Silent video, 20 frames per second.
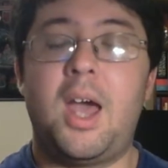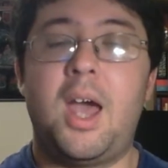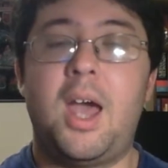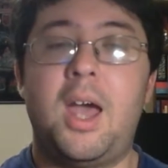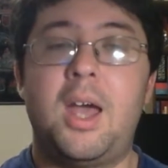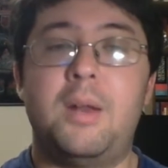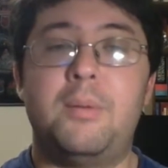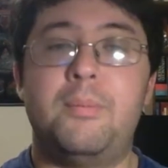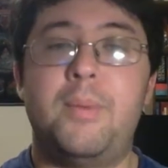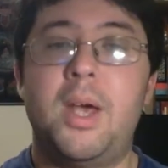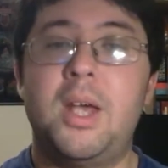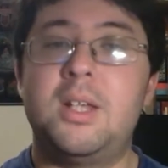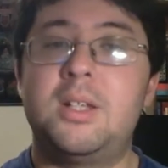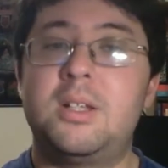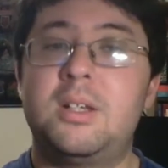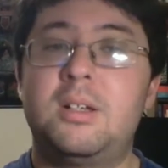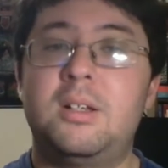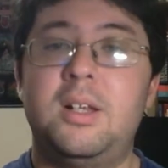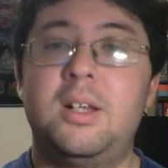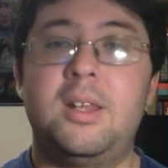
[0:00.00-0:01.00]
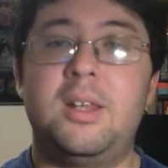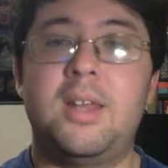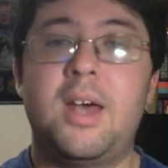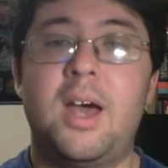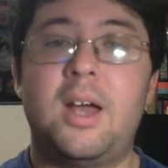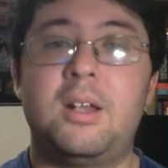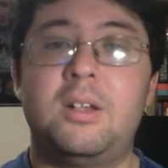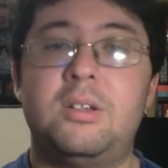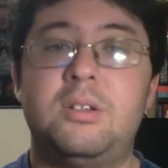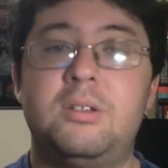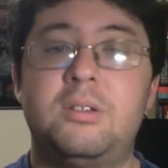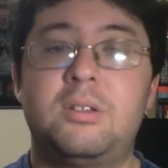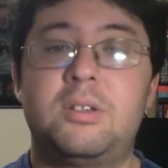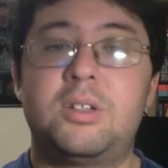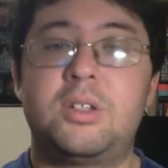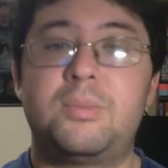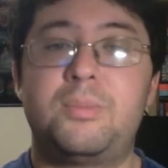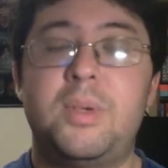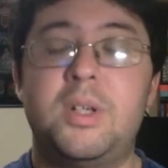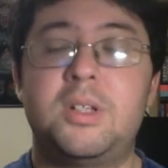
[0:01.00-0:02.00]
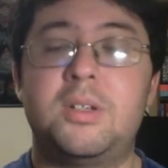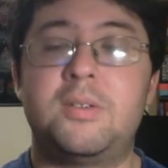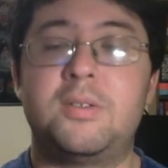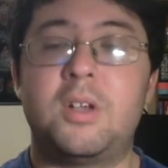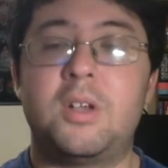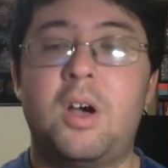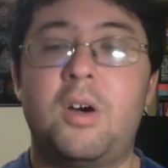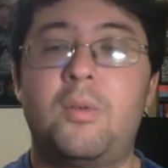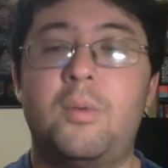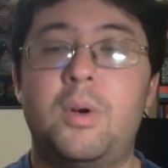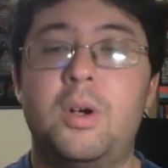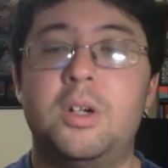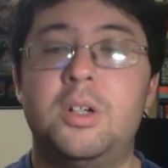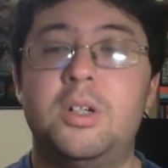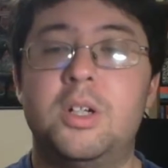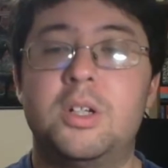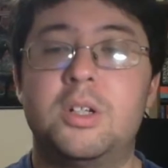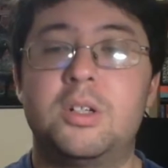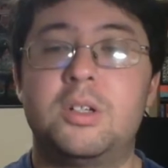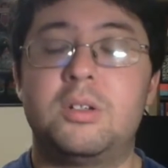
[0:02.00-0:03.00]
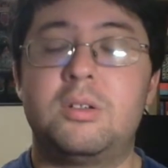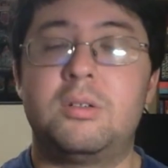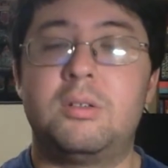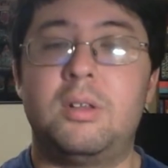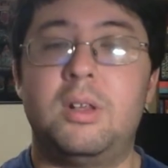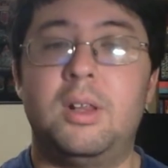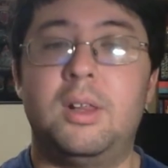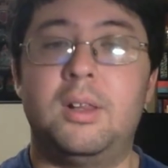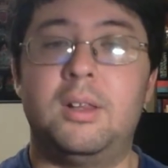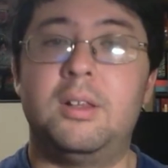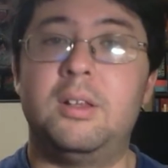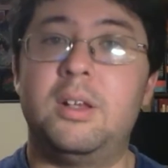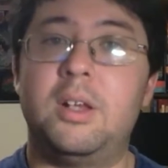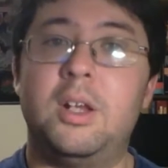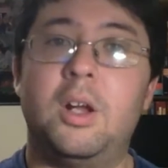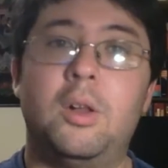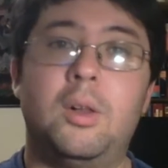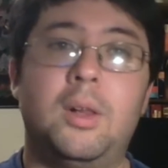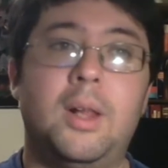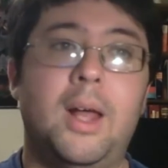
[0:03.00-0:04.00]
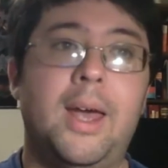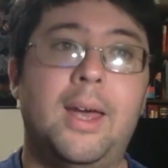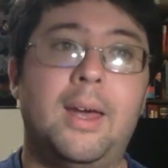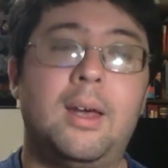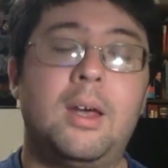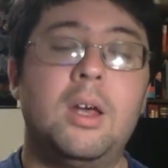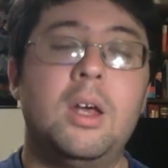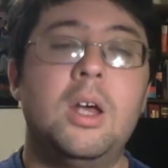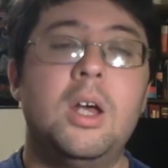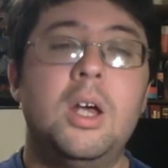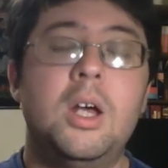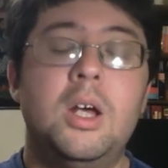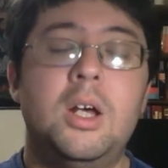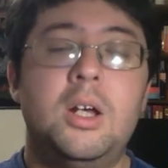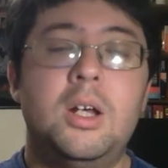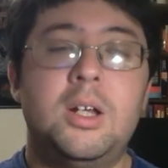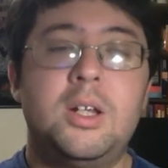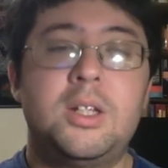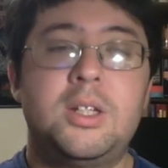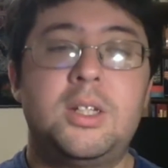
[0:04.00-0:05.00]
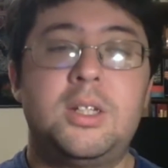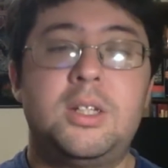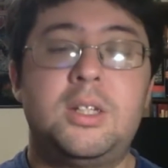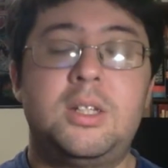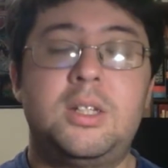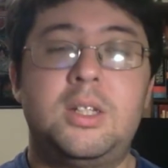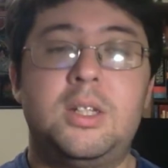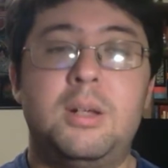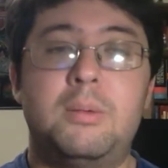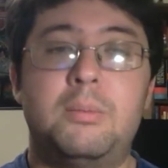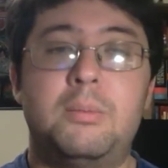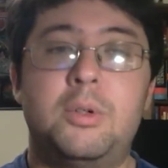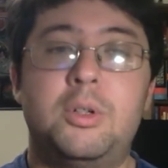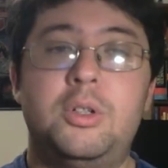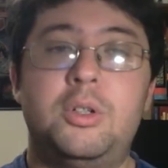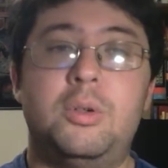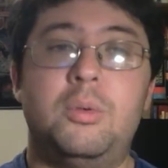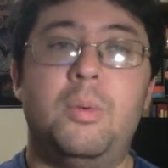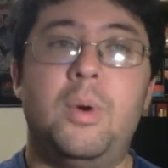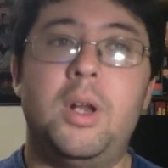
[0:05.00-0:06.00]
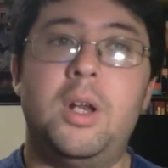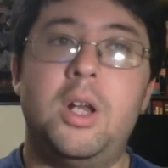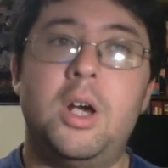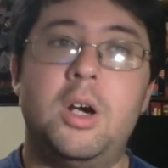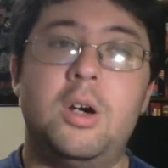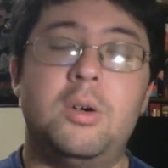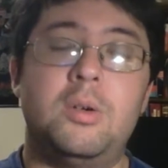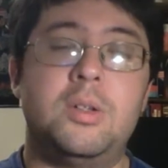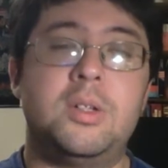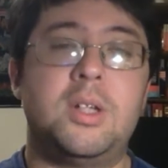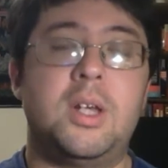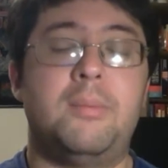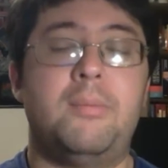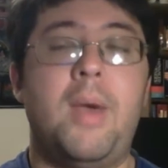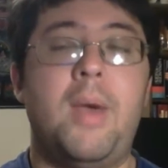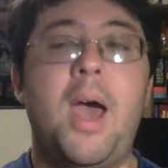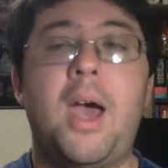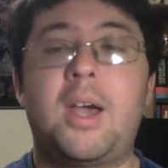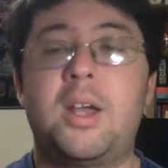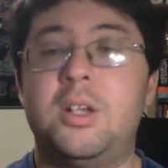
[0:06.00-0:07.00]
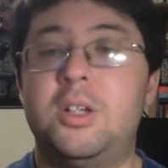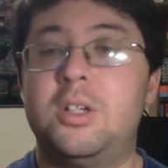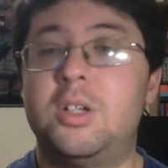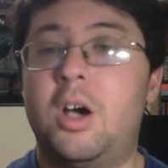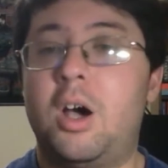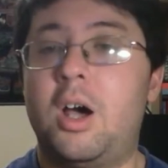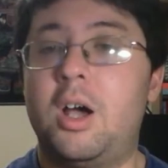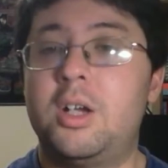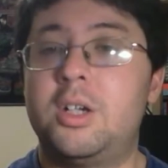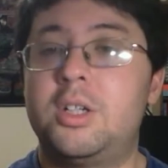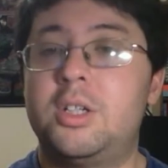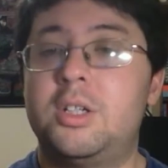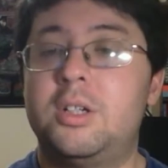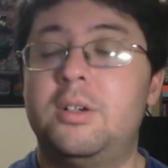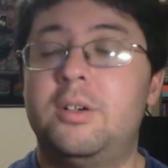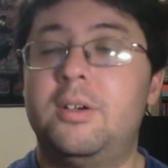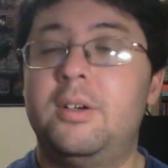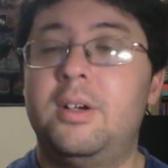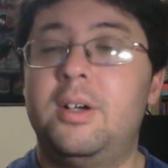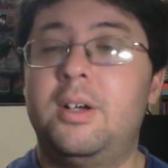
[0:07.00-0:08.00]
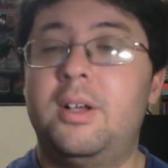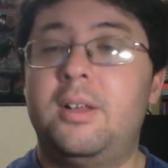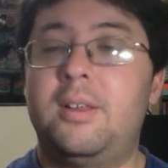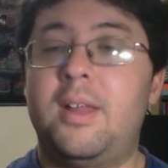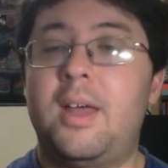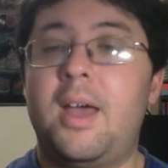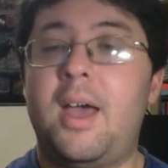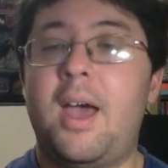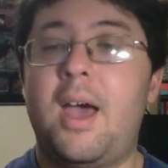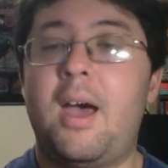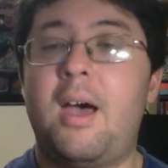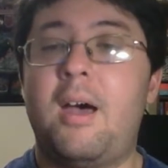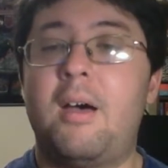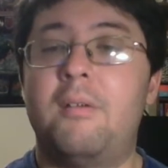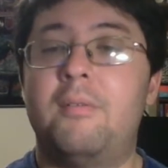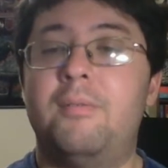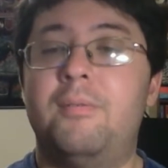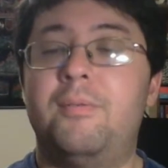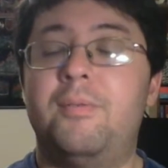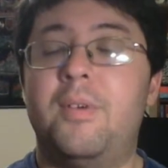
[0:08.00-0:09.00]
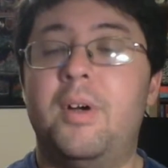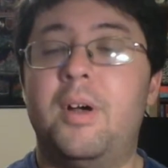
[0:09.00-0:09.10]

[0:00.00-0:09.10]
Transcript: and basically that piece of software just, like similar to Windows and Macintosh, they have